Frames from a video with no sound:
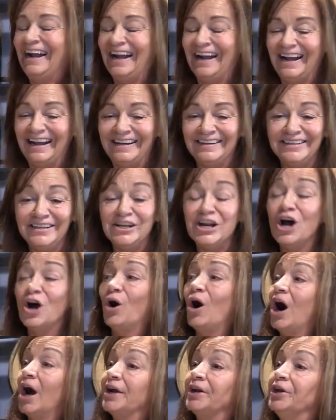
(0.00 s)
And, you
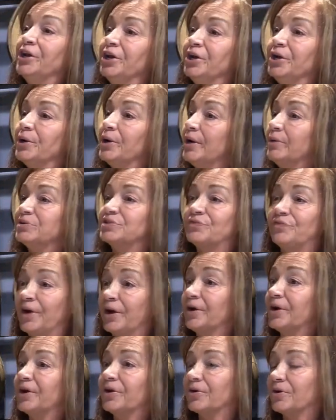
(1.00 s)
know, I knew it was
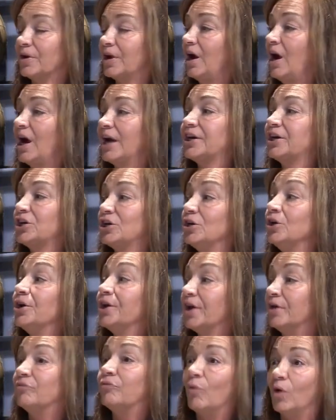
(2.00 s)
very early. I
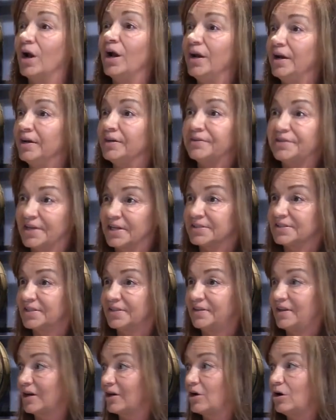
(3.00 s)
could have went and
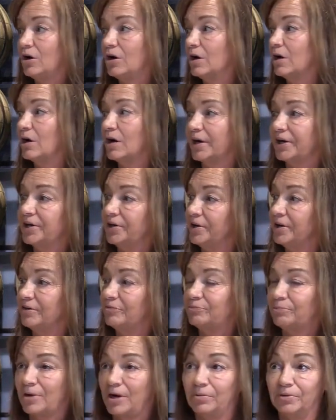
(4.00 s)
tested that car. I could
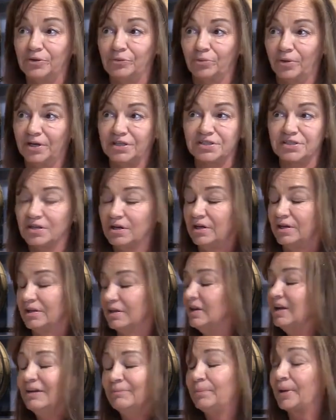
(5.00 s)
have probably raced
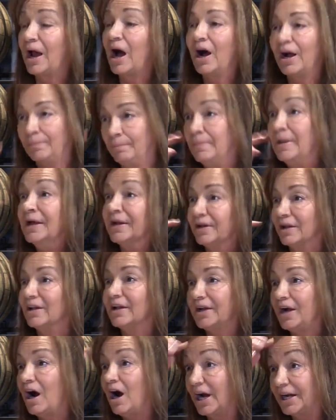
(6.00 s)
it, but
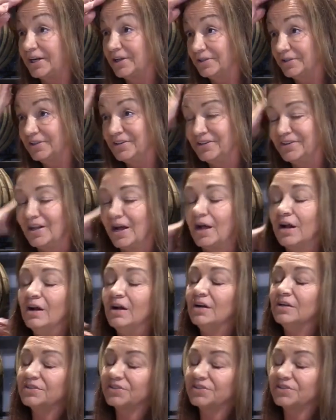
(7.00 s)
I couldn't do that.